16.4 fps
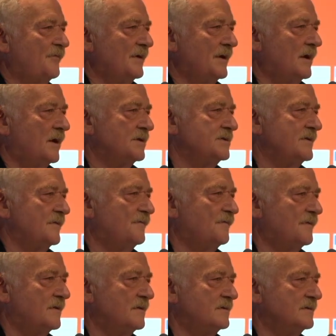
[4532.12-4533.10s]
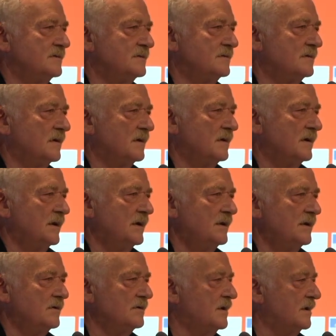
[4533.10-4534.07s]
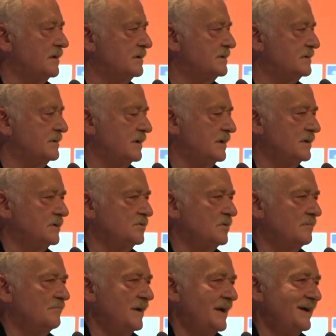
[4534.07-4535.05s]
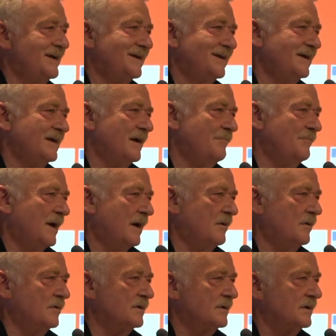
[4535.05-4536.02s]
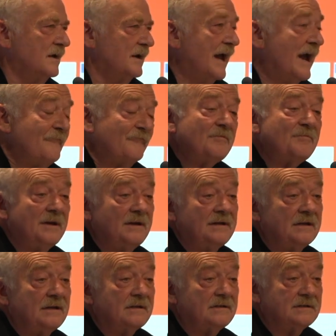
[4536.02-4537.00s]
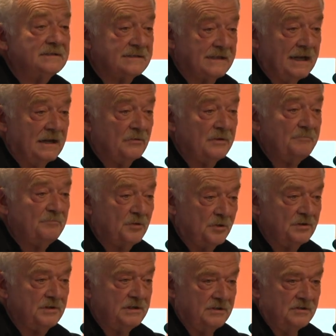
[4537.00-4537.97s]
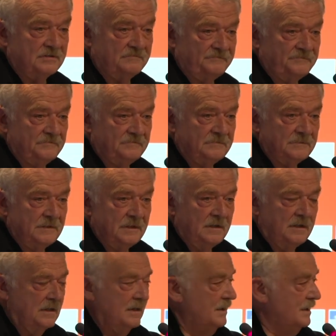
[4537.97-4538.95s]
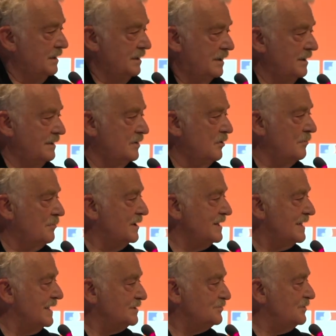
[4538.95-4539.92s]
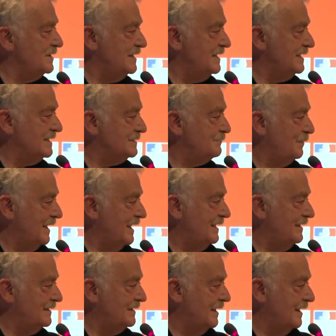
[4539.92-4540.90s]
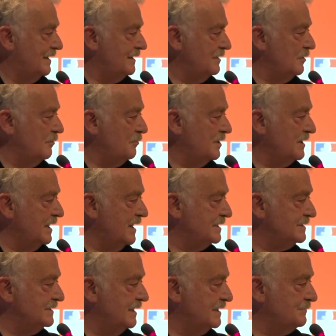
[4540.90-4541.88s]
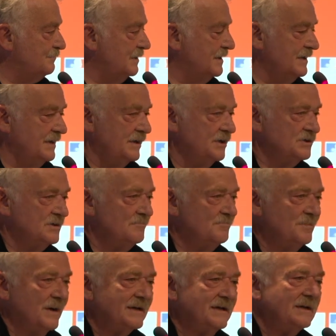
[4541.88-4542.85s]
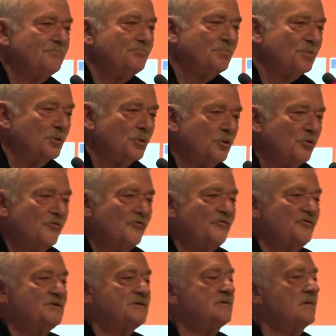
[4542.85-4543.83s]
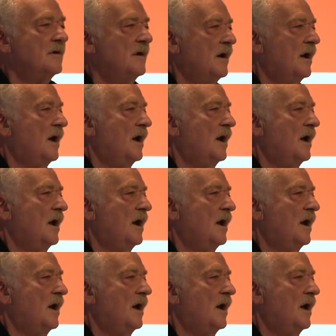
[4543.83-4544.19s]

philosophers in the United States who are making about $500,000 salary per year. Yeah, nobody has really explained that, nobody has an explanation, but it proves,